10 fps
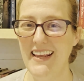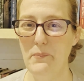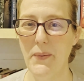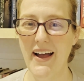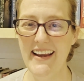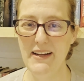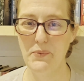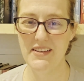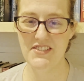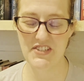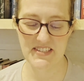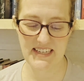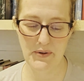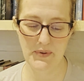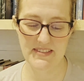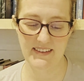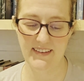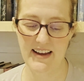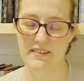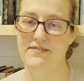But it was a
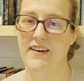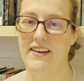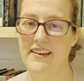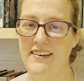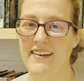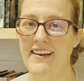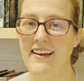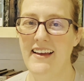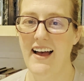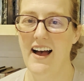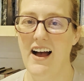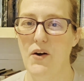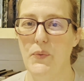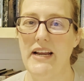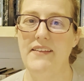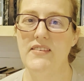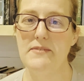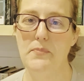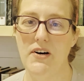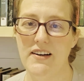lot of fun reading
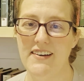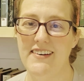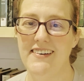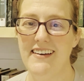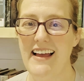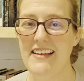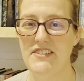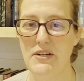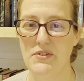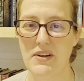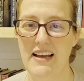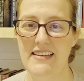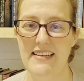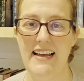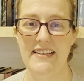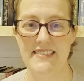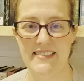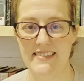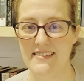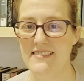this book as usual,
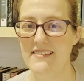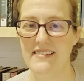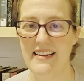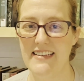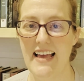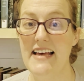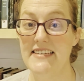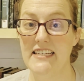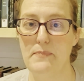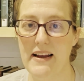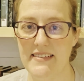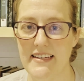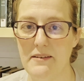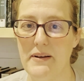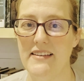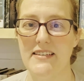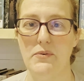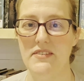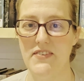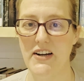as expected, because it
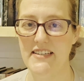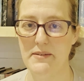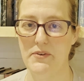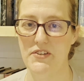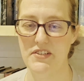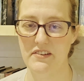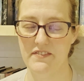was very similar to the